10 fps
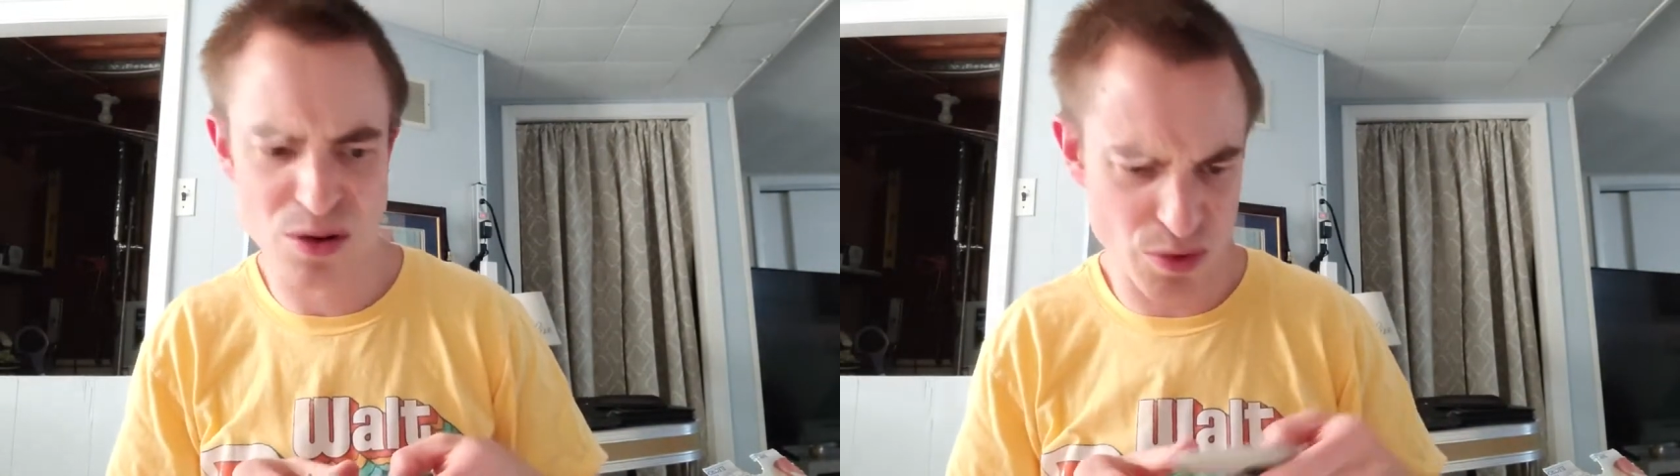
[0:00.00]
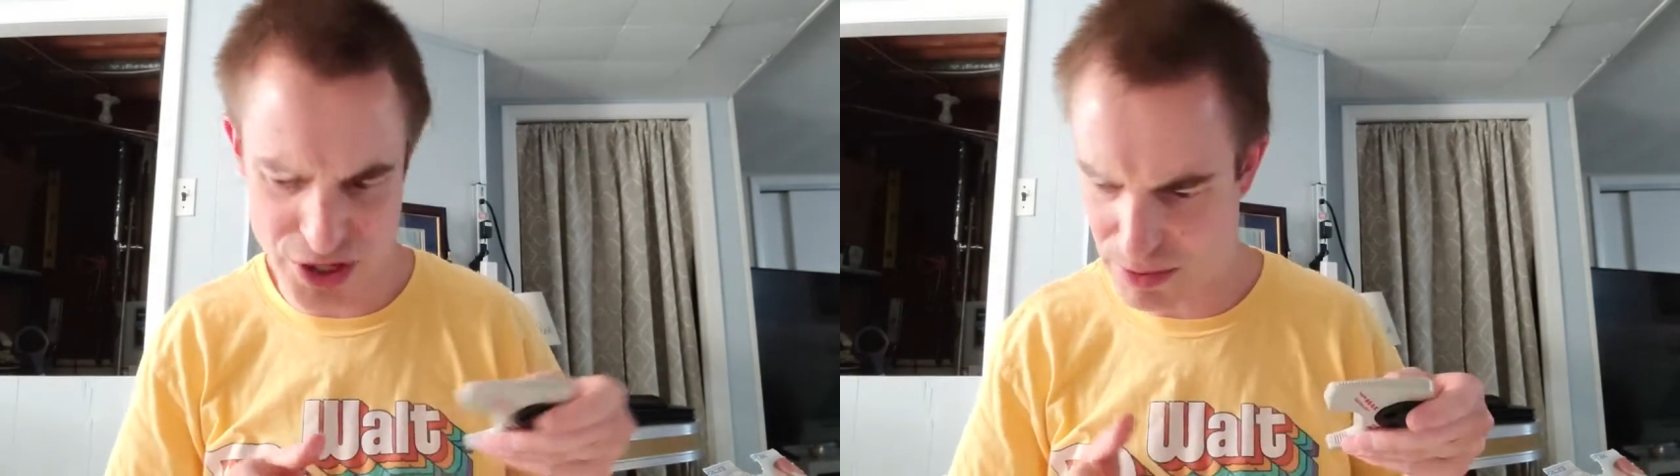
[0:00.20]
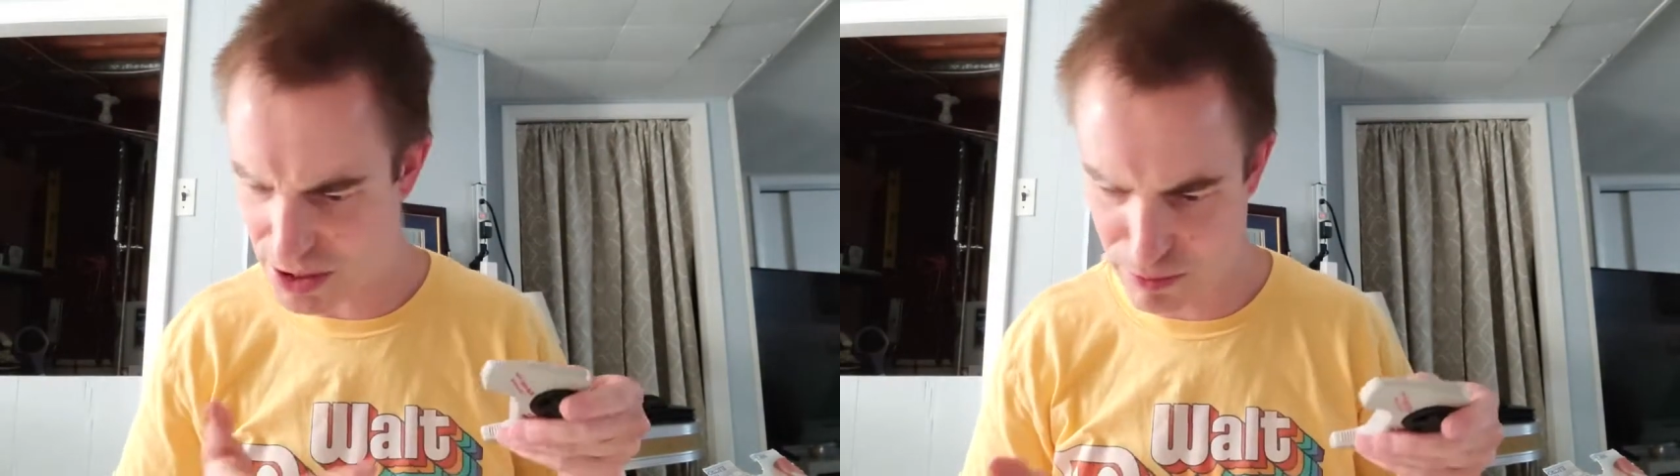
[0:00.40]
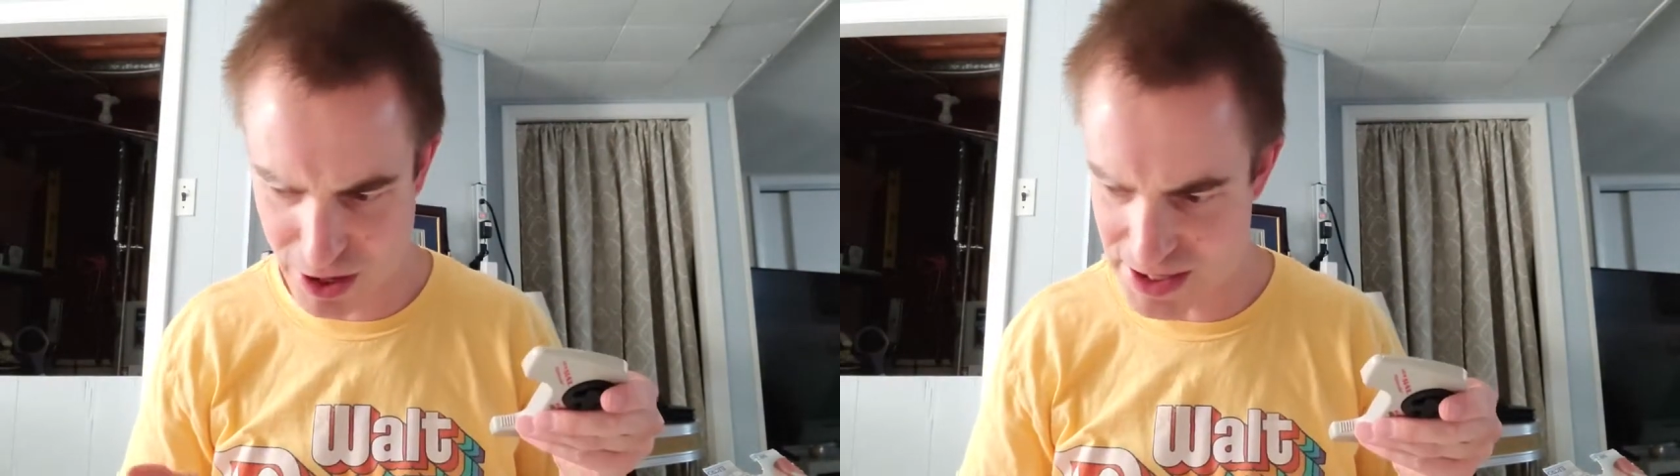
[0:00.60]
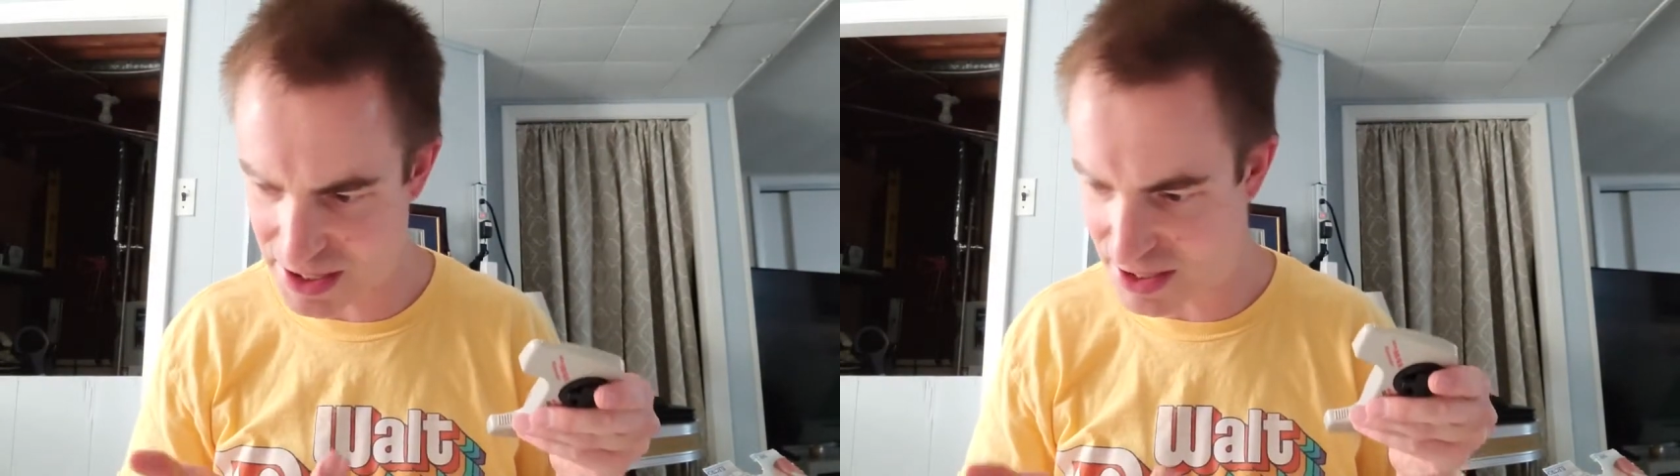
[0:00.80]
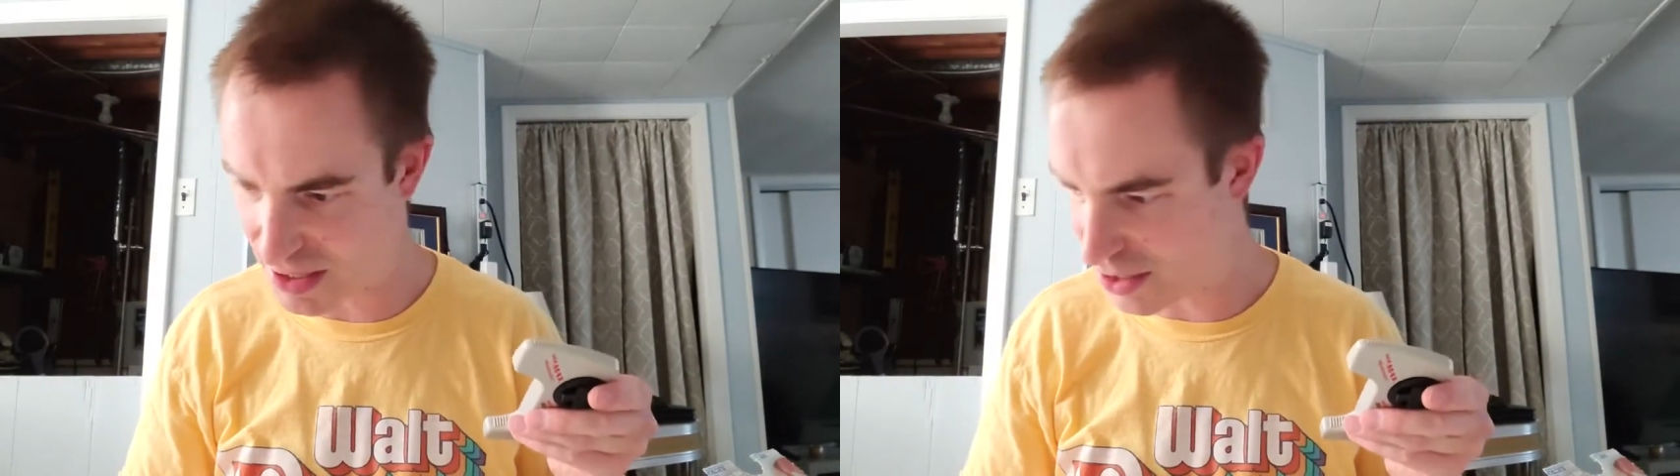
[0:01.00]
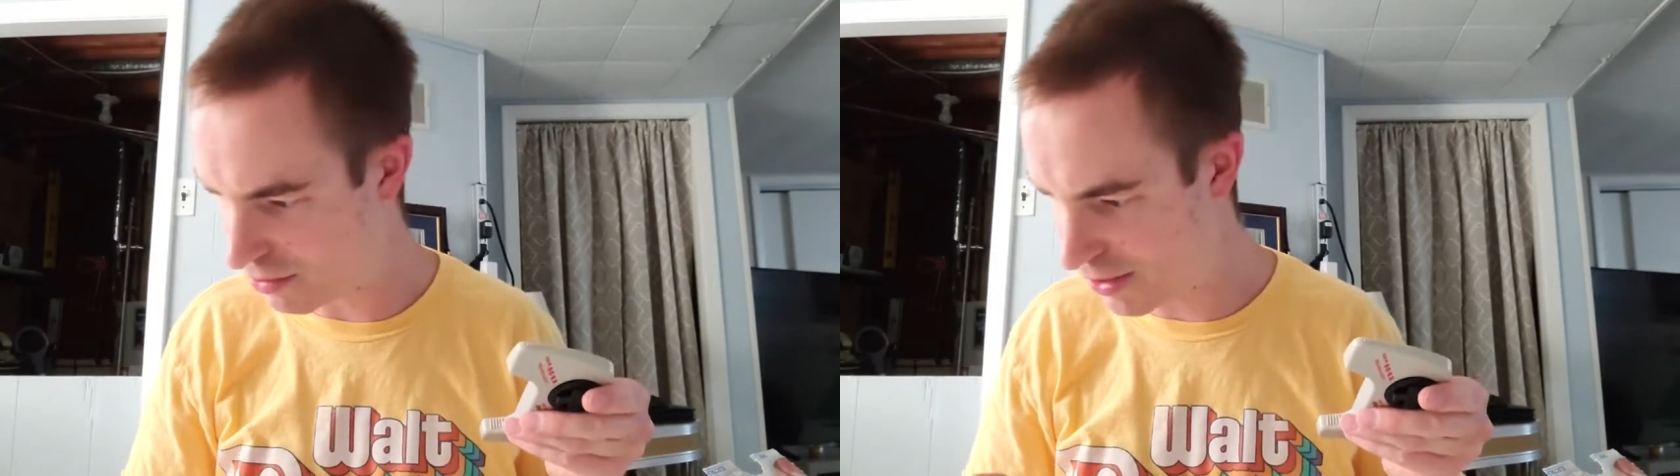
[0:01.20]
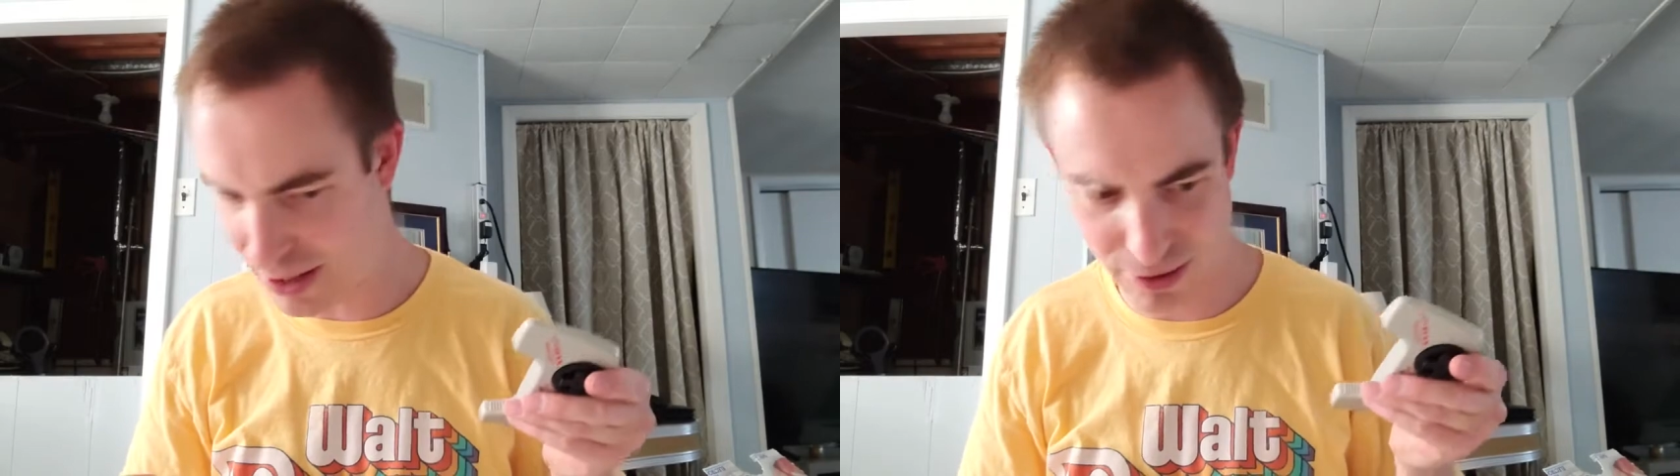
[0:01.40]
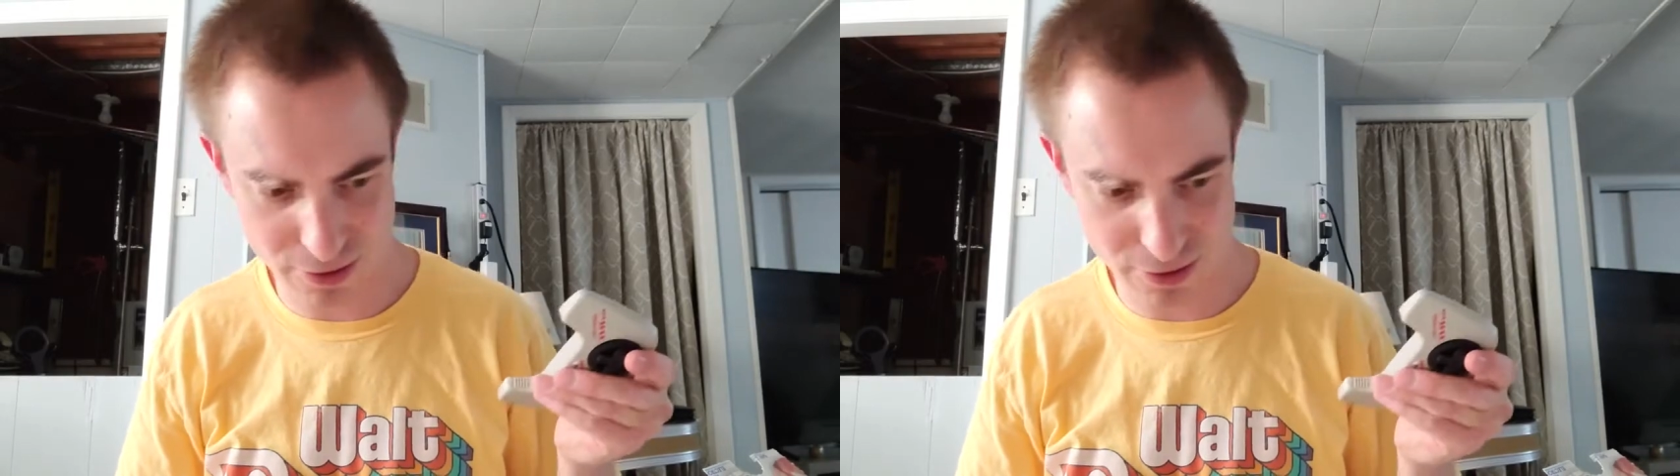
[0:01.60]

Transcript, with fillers: which I'm surprised I didn't hear rattling